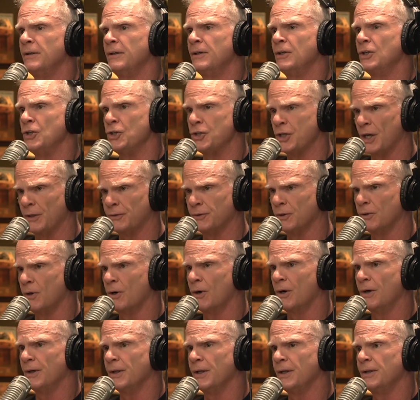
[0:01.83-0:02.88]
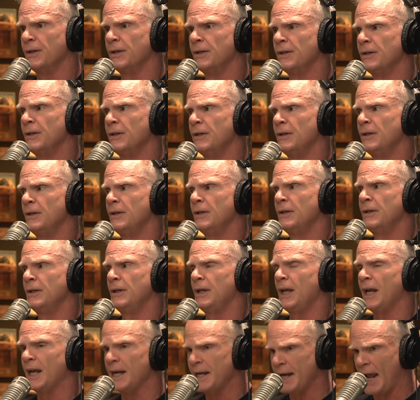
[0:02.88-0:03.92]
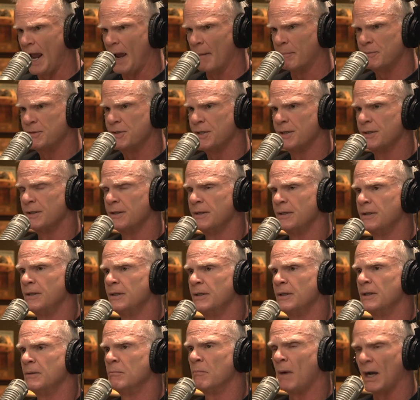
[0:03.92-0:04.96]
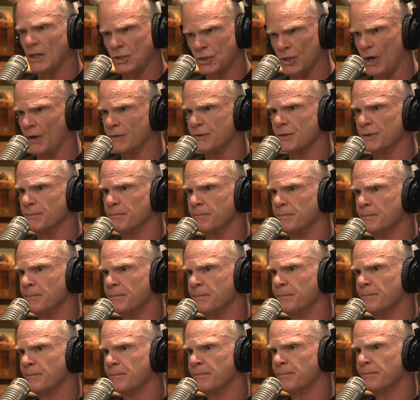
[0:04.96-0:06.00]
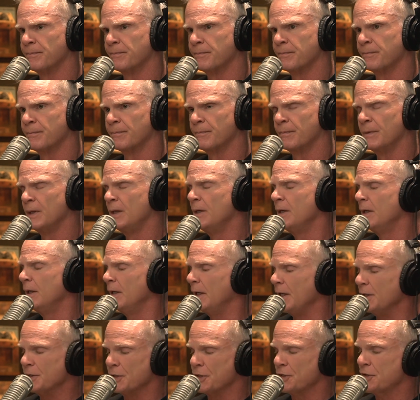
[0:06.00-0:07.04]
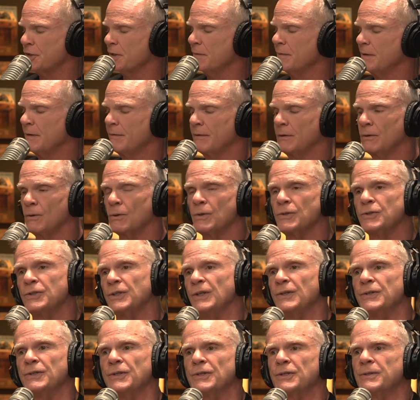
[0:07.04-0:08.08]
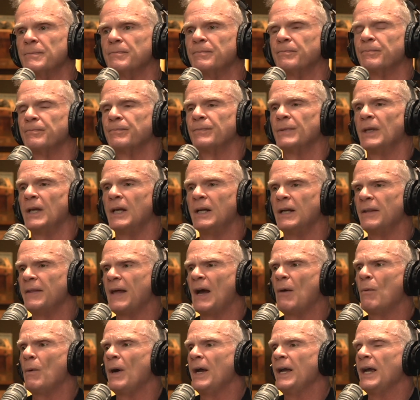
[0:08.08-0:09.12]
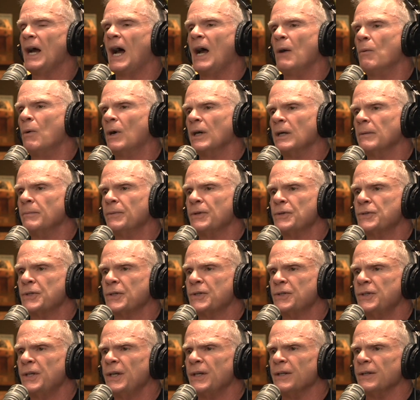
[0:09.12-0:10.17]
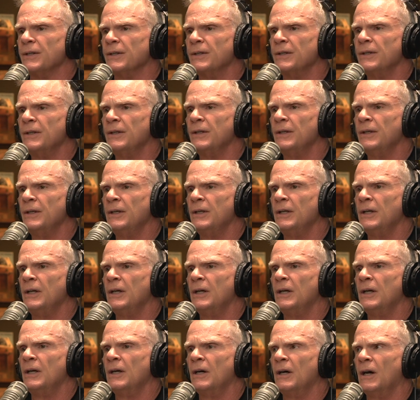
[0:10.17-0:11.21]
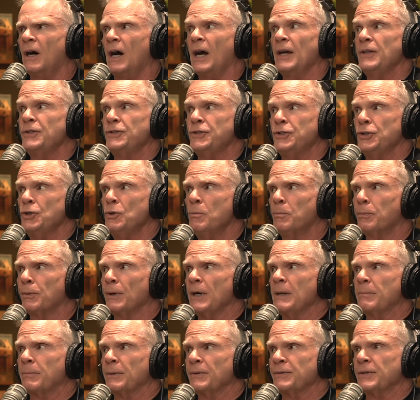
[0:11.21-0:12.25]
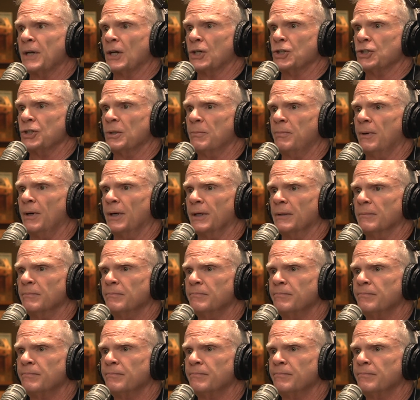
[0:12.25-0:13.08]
gentle-hearted, inept Mike Johnson. He's a servant of the Lord Jesus, and in that way, I want him to succeed. I do pray protection upon him.